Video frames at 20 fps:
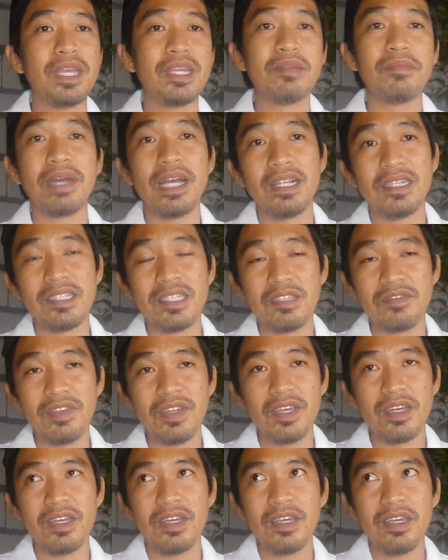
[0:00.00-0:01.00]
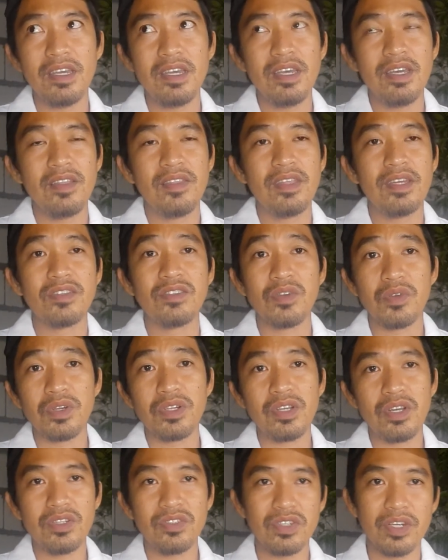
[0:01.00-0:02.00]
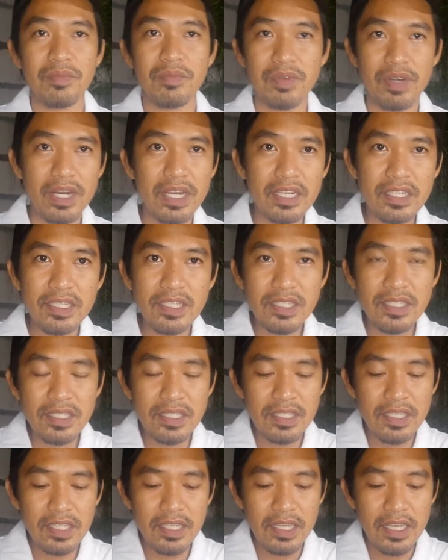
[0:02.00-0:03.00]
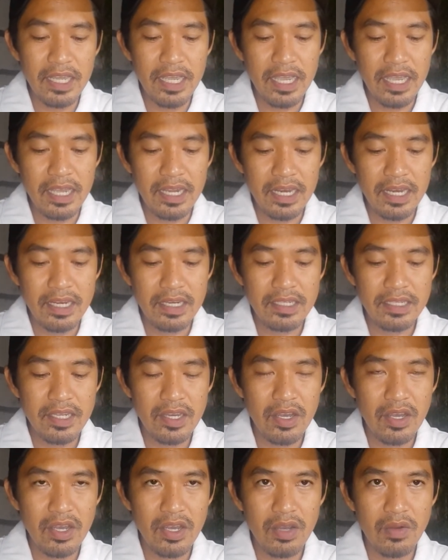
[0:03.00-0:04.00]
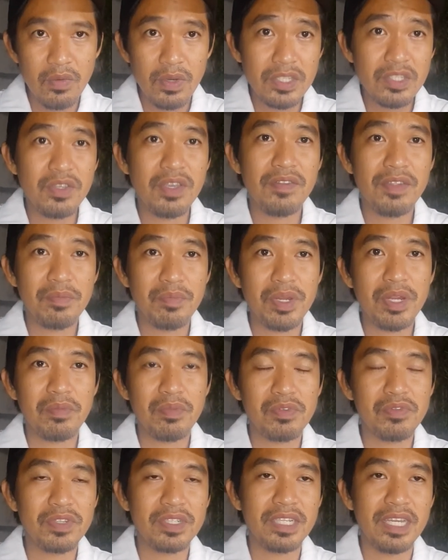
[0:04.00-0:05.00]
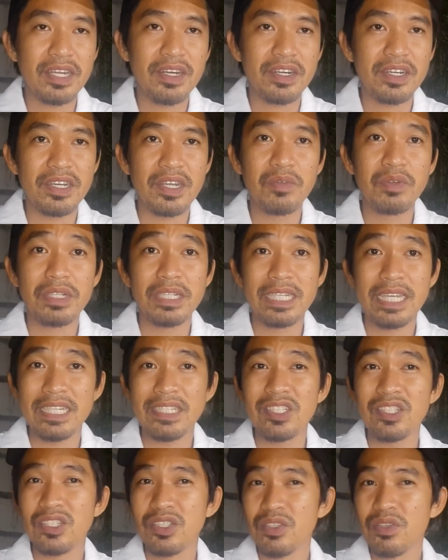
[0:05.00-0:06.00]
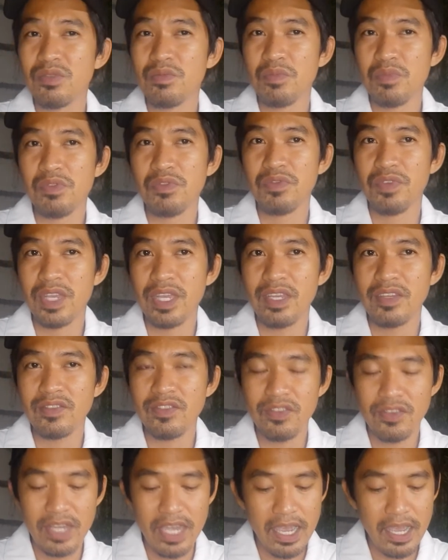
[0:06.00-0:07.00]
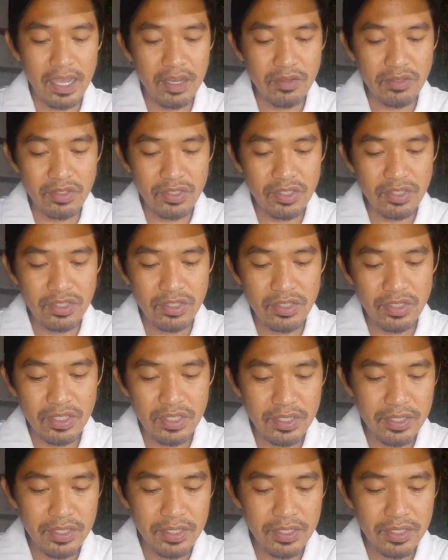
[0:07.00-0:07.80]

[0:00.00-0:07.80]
the balance of the total contract price. And once you have the pre-approval letter, they will let you move into the house.